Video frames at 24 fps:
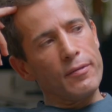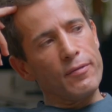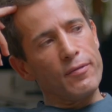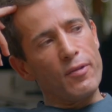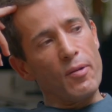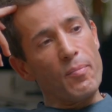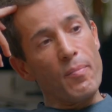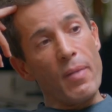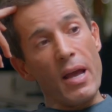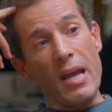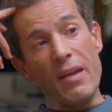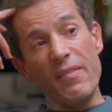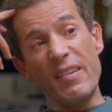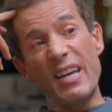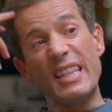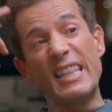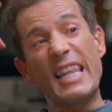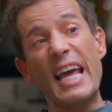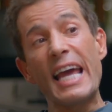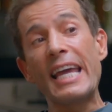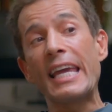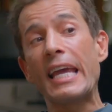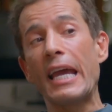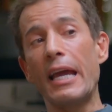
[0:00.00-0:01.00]
for maybe a
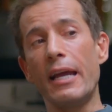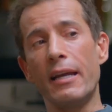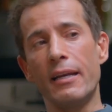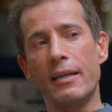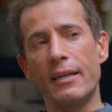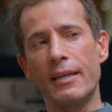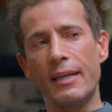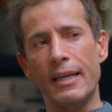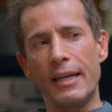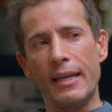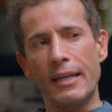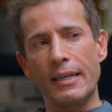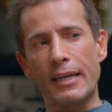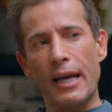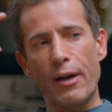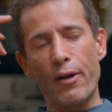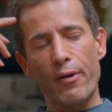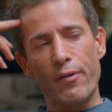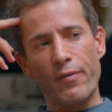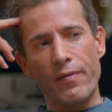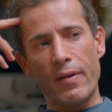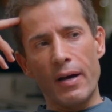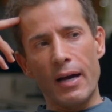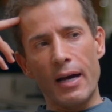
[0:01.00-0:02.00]
decade in kind
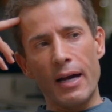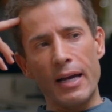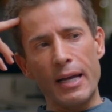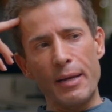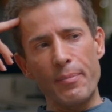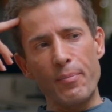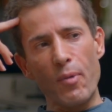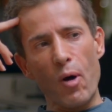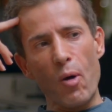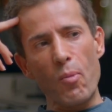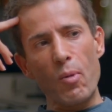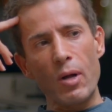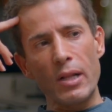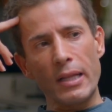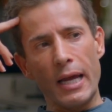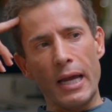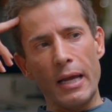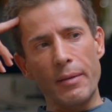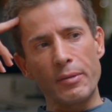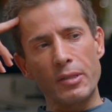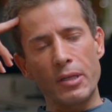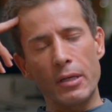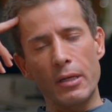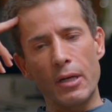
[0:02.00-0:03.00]
of in mobile
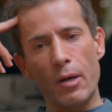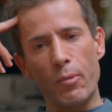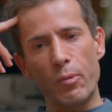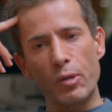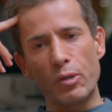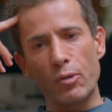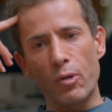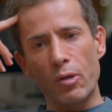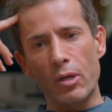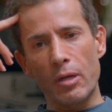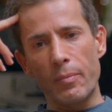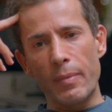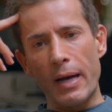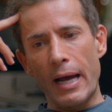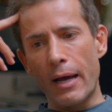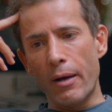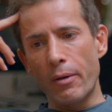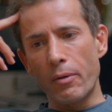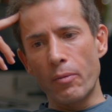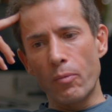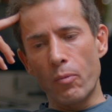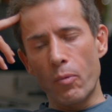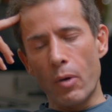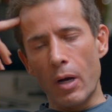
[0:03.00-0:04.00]
games. We're talking
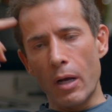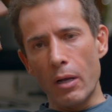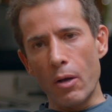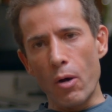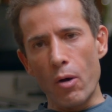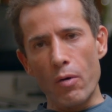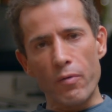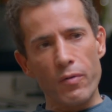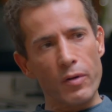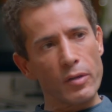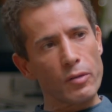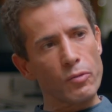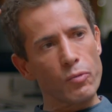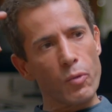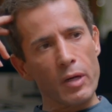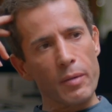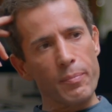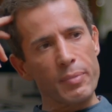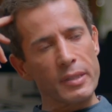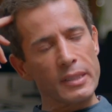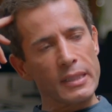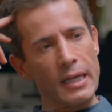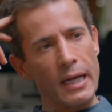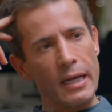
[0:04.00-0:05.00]
about well over
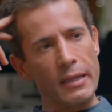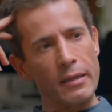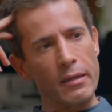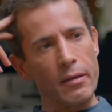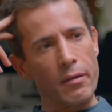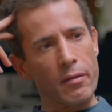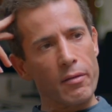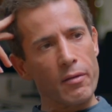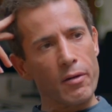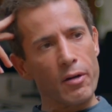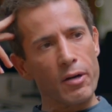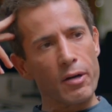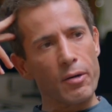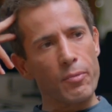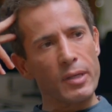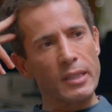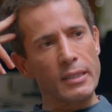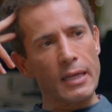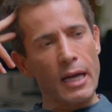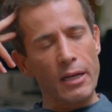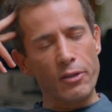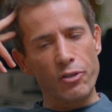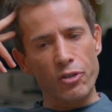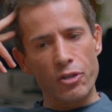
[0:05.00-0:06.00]
20% D30
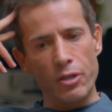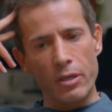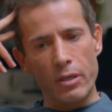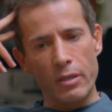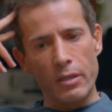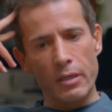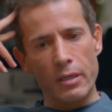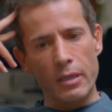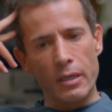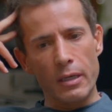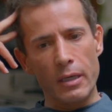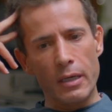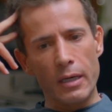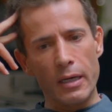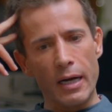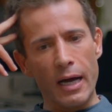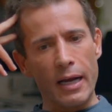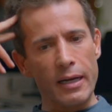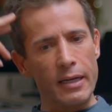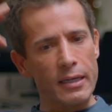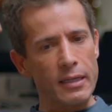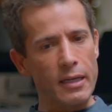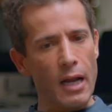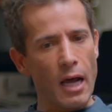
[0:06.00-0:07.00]
retention,
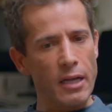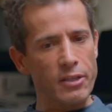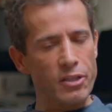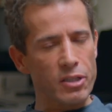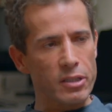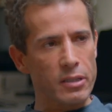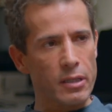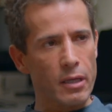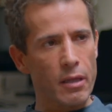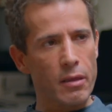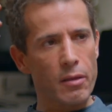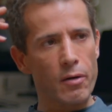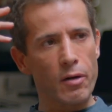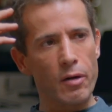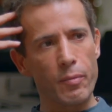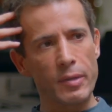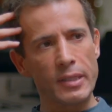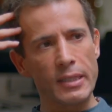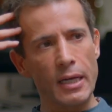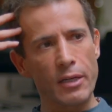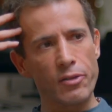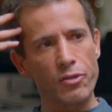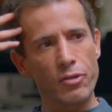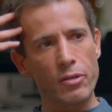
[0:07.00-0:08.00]
and it's not just D30
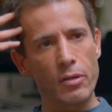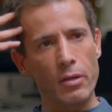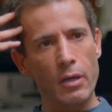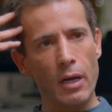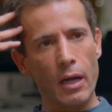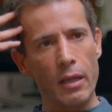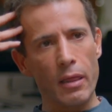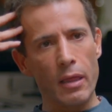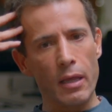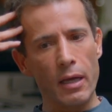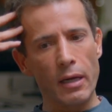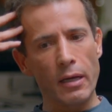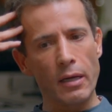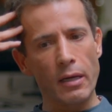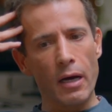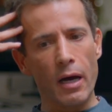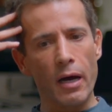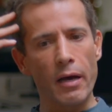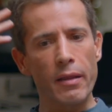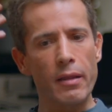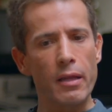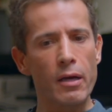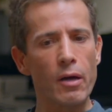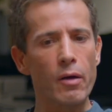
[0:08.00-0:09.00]
retention. I think
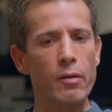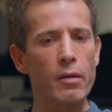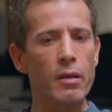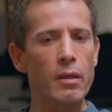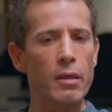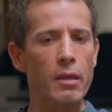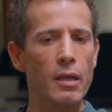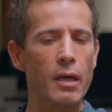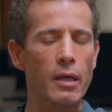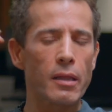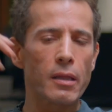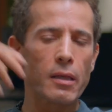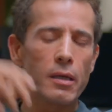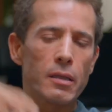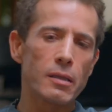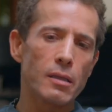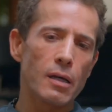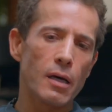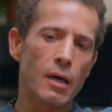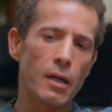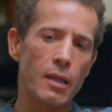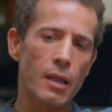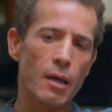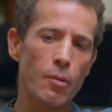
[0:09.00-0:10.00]
the other thing
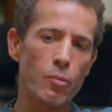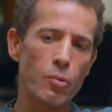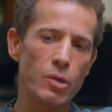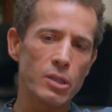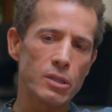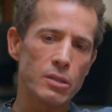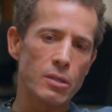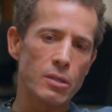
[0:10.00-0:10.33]
that we